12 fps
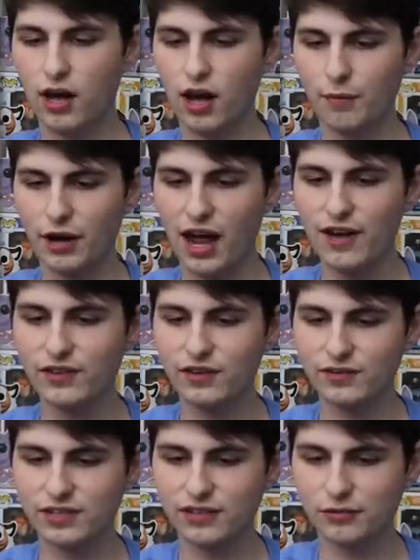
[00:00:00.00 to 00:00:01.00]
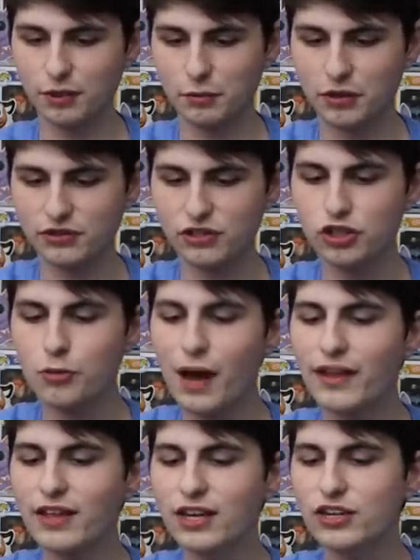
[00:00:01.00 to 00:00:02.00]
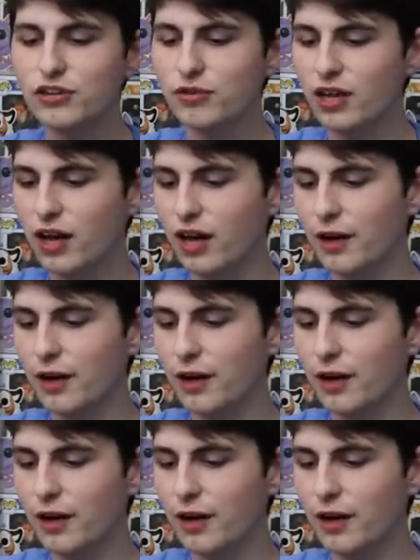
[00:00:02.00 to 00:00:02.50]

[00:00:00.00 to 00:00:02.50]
But I haven't even seen this one in person. Too bad they didn't do